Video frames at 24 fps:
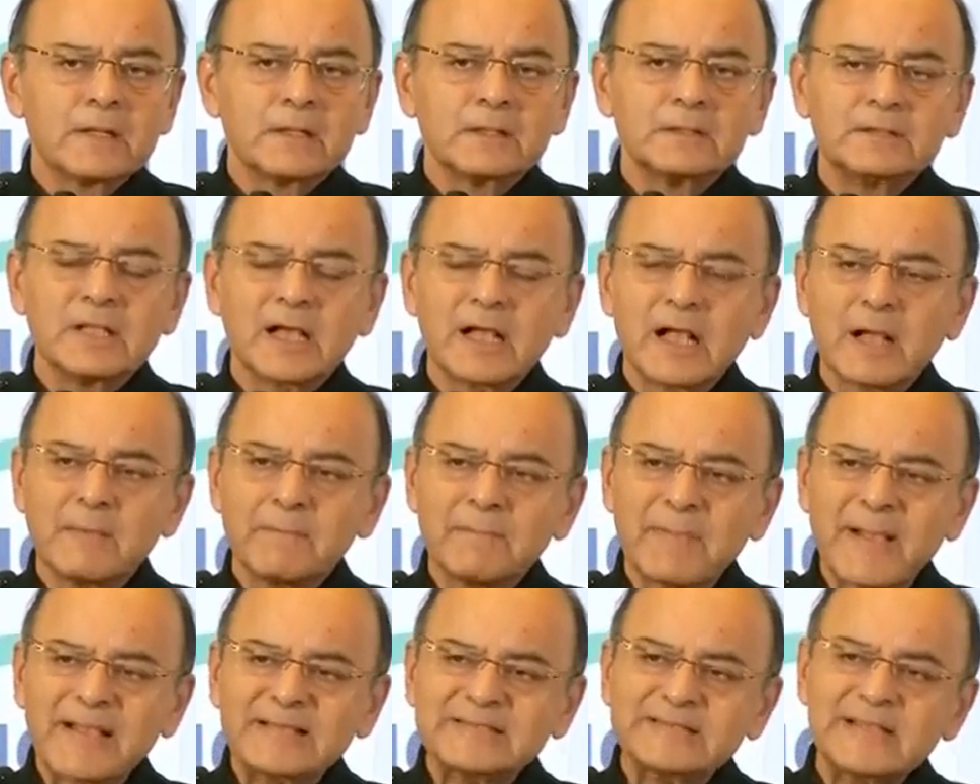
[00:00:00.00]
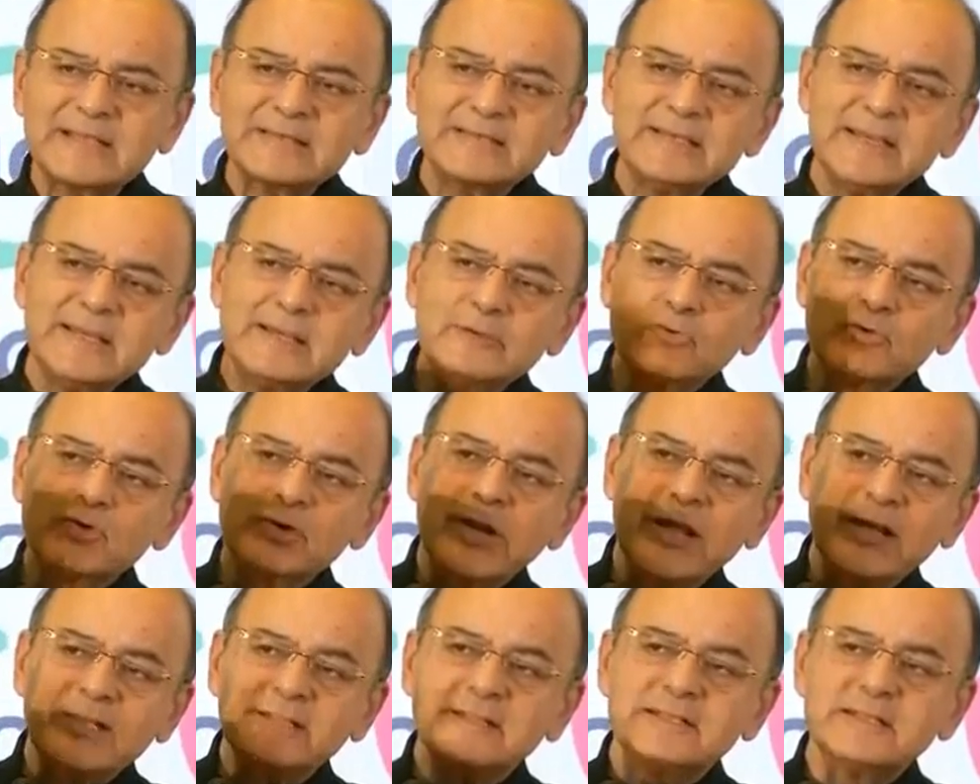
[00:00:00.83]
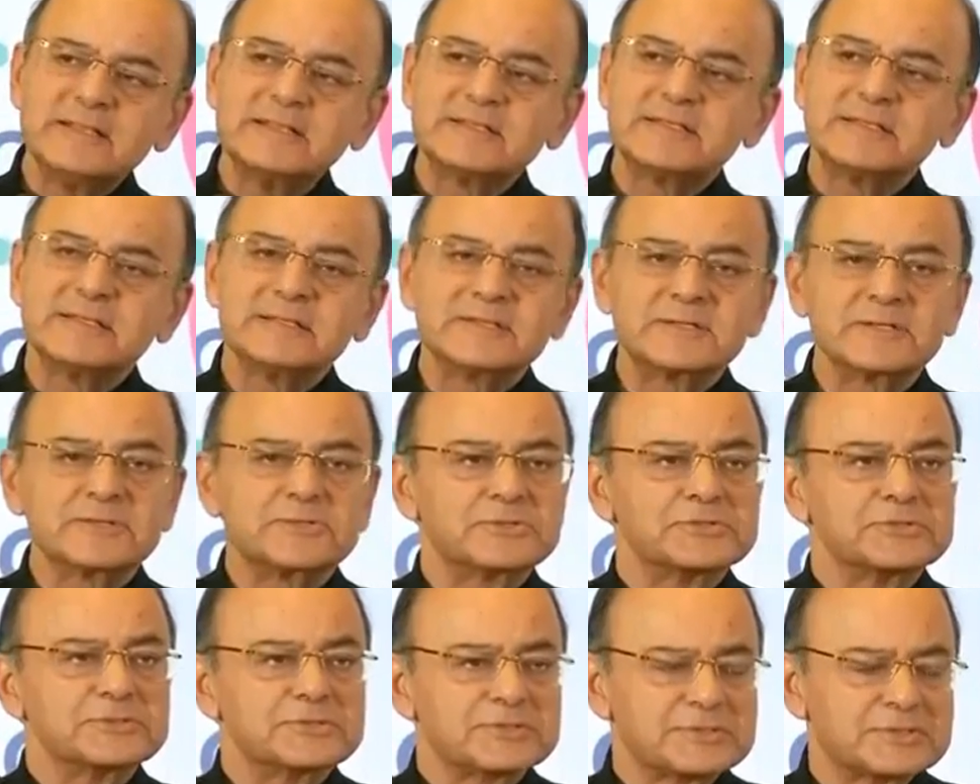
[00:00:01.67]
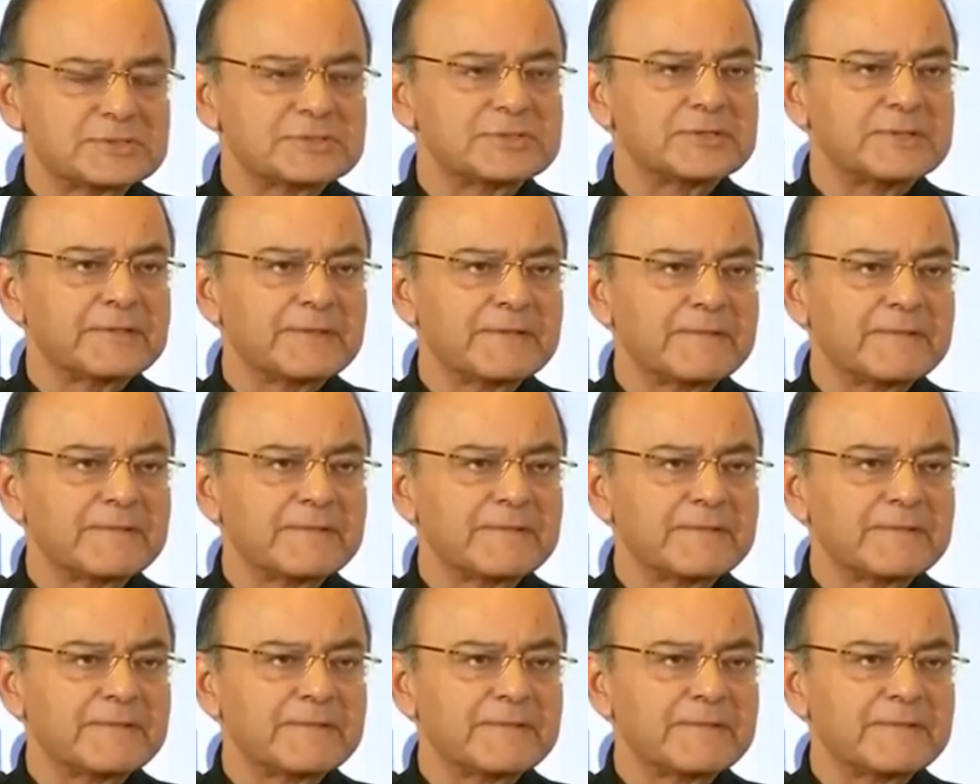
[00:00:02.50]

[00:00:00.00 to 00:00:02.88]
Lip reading: the capacity to take these decisions